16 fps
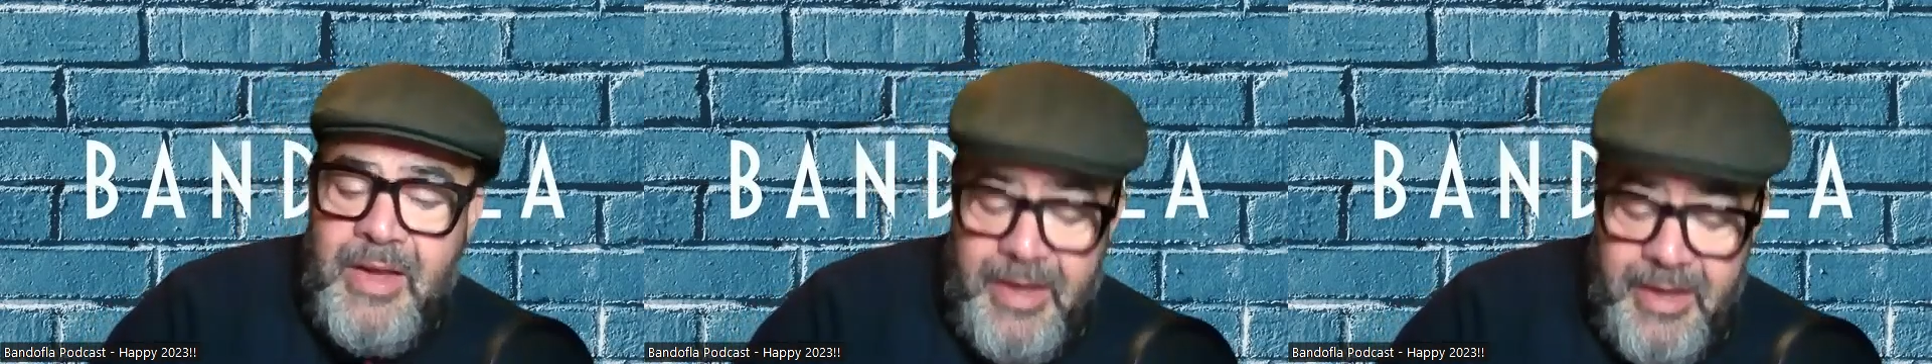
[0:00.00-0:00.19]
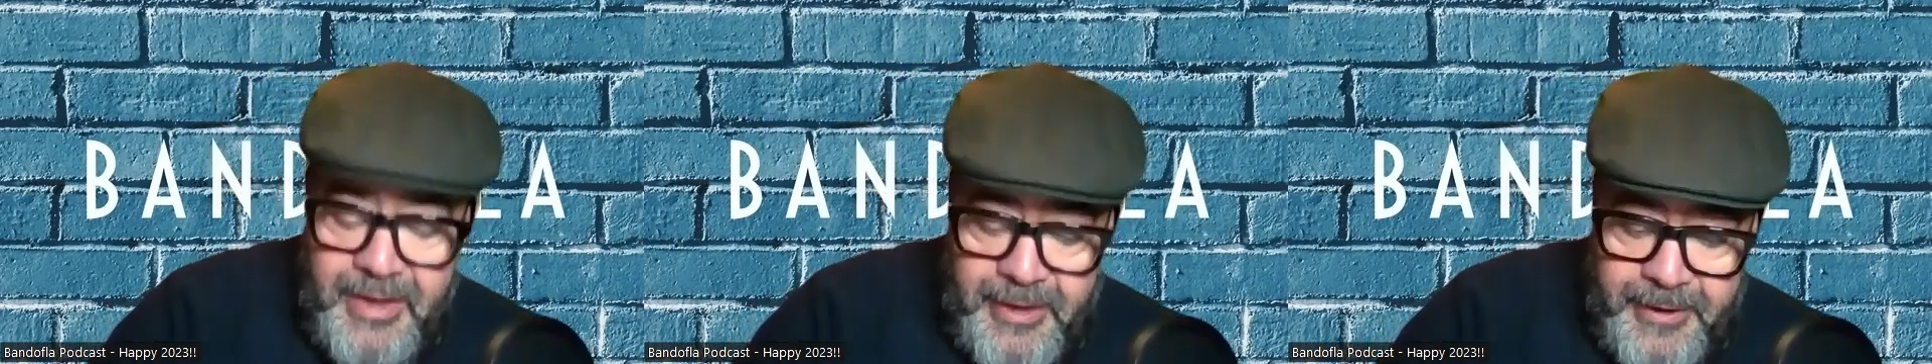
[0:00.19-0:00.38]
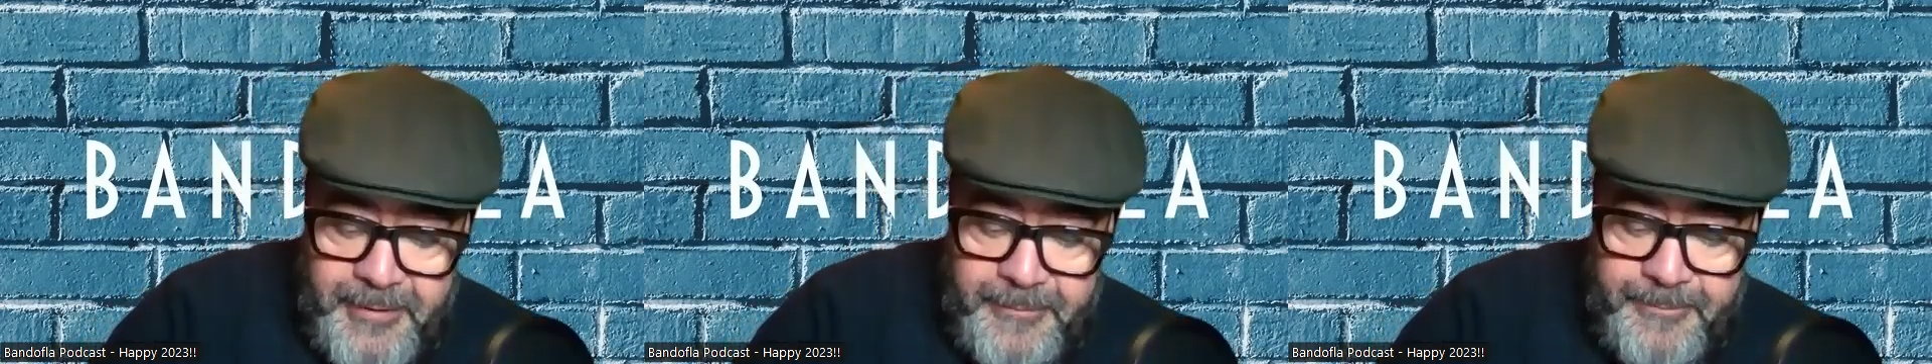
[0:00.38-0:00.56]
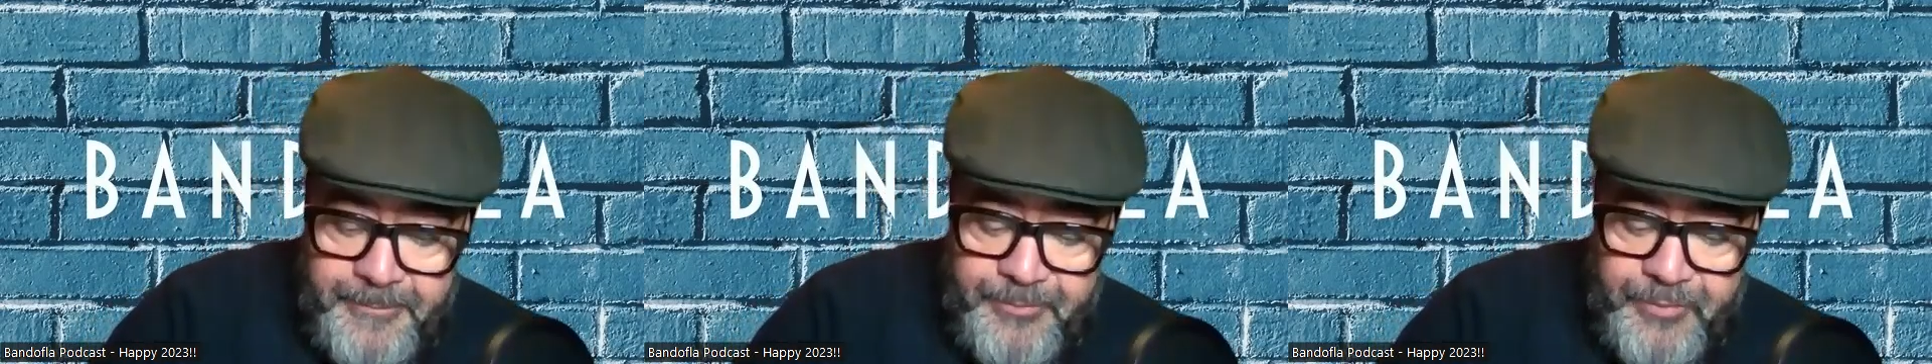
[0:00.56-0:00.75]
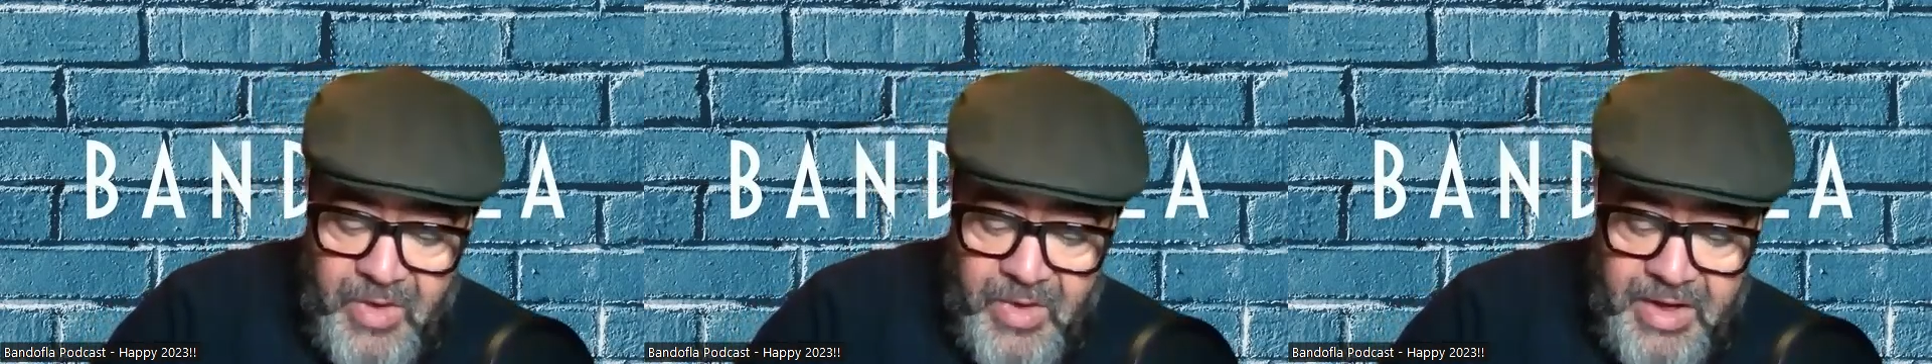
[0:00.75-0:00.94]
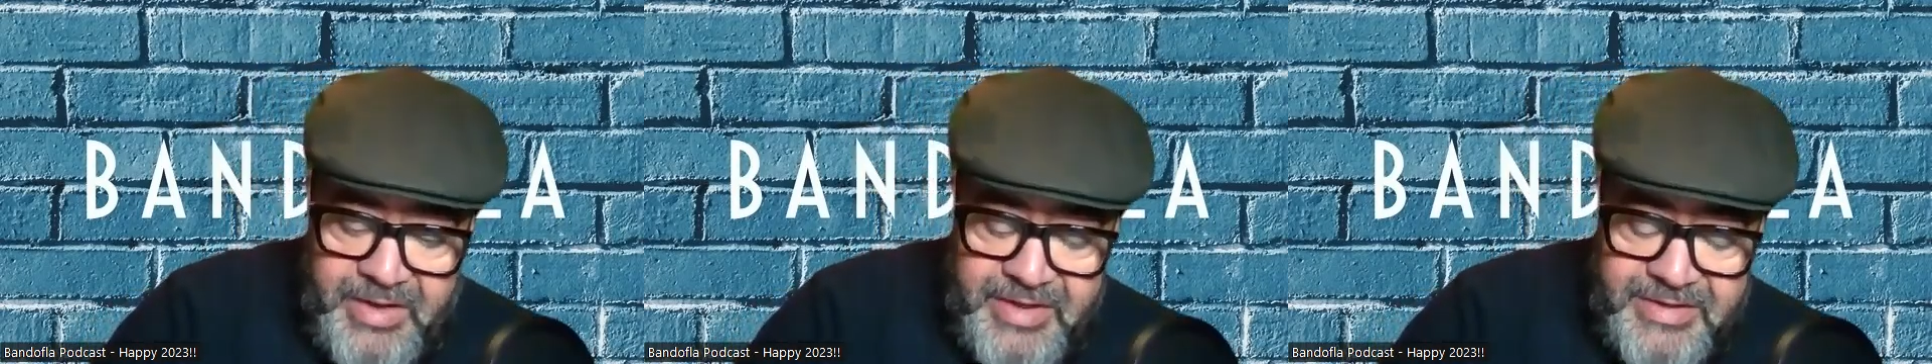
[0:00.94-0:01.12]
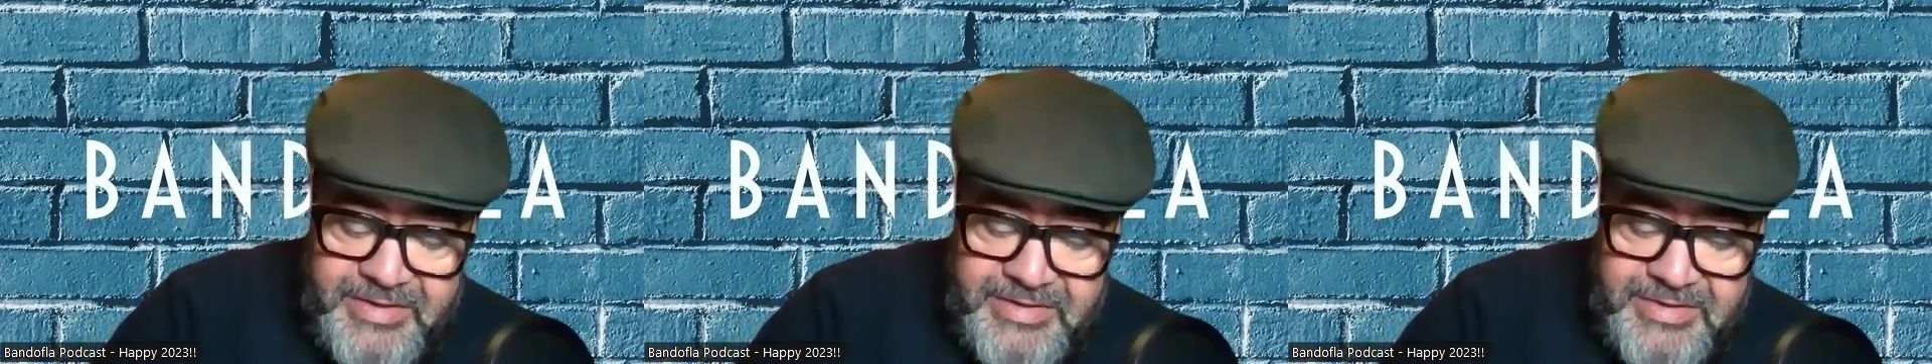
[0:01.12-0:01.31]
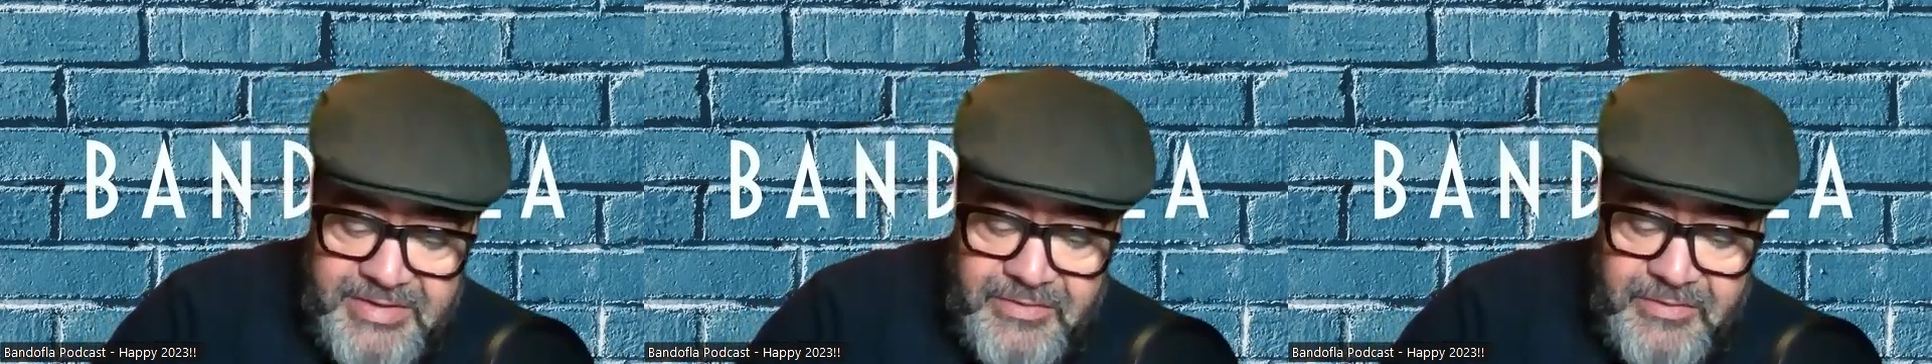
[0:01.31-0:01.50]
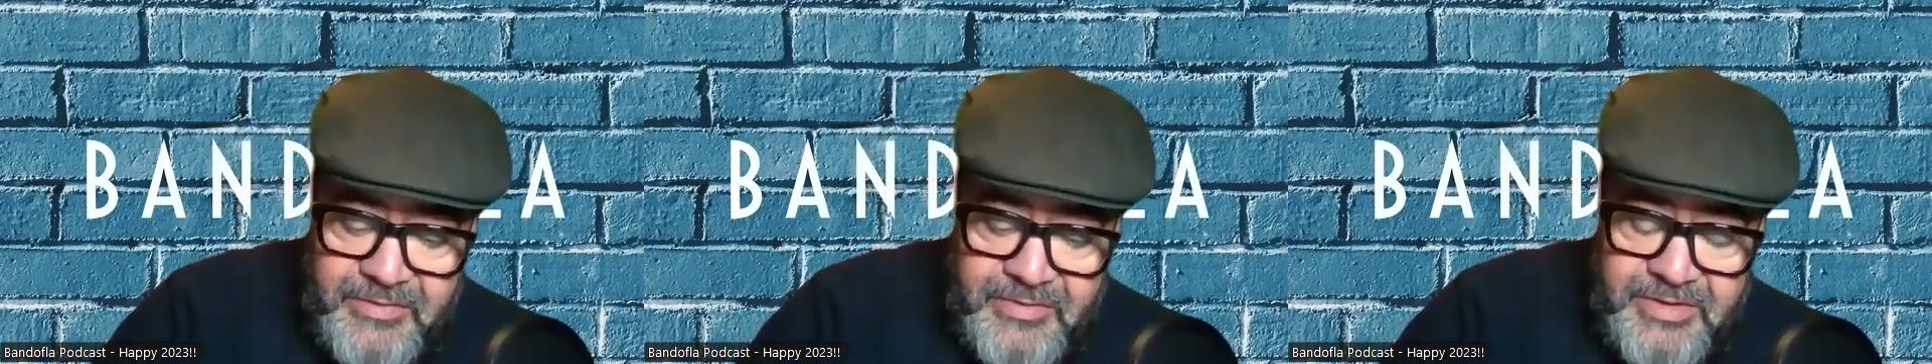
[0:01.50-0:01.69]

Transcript: I guess